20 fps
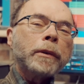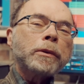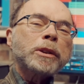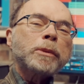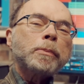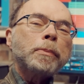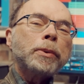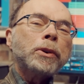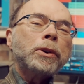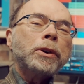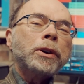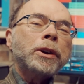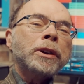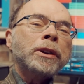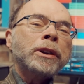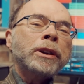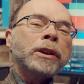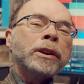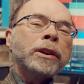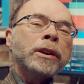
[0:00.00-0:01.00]
was
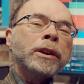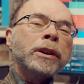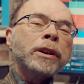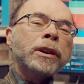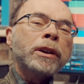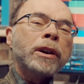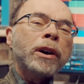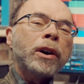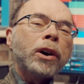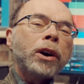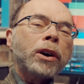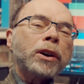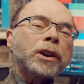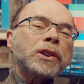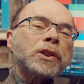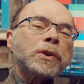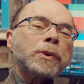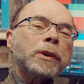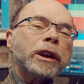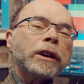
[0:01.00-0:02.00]
born
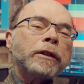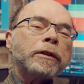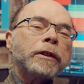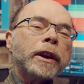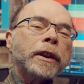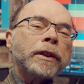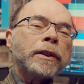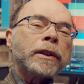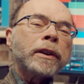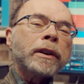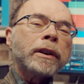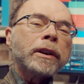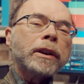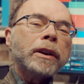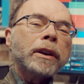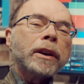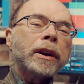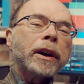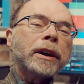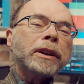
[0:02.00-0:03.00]
August 25th,
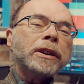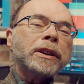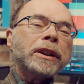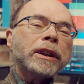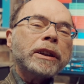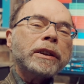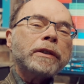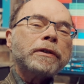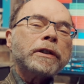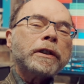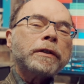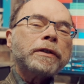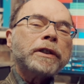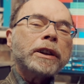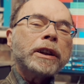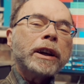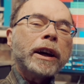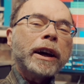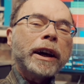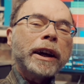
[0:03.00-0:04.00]

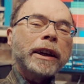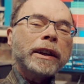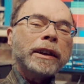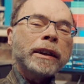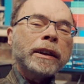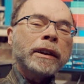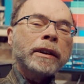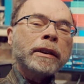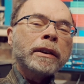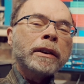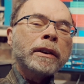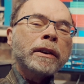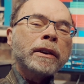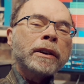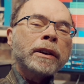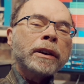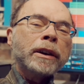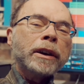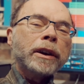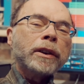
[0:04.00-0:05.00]
1959,
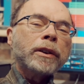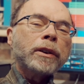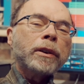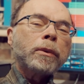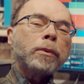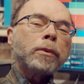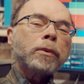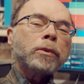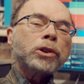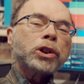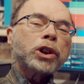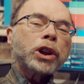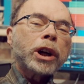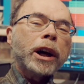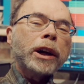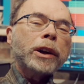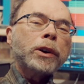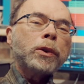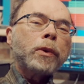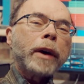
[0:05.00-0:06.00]
in the
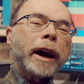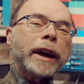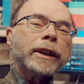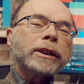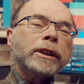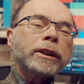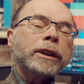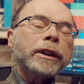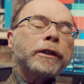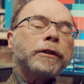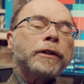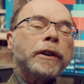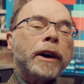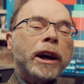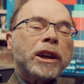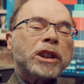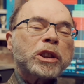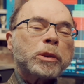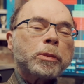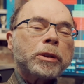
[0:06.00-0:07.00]
John Radcliffe
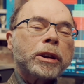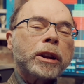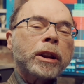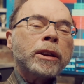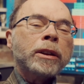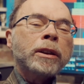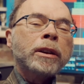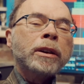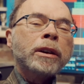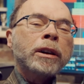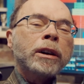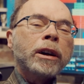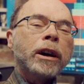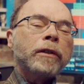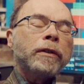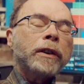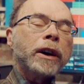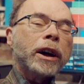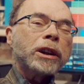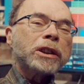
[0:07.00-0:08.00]
Hospital
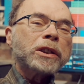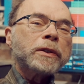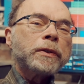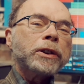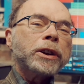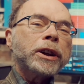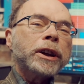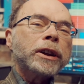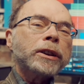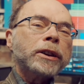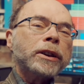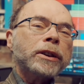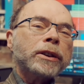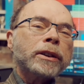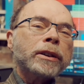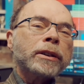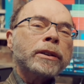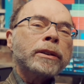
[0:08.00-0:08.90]
of Oxford, England.